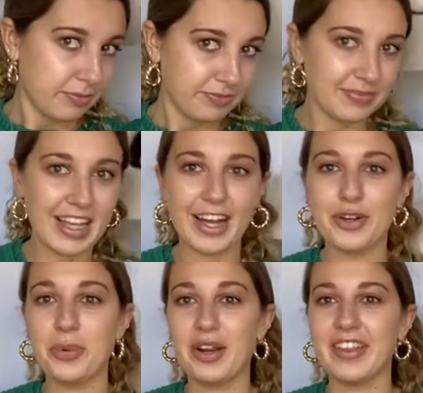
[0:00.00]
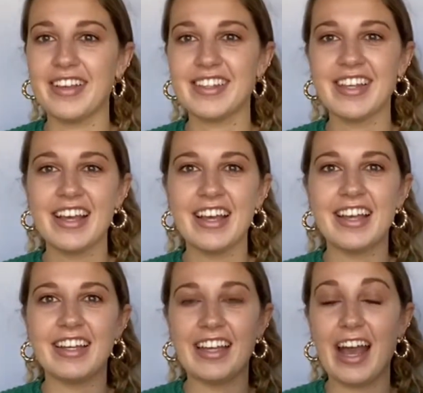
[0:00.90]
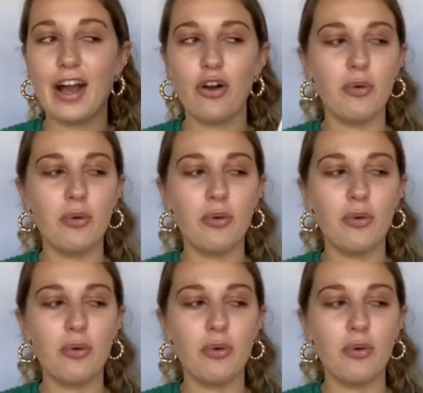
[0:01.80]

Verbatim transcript: I'm not gonna wear this now,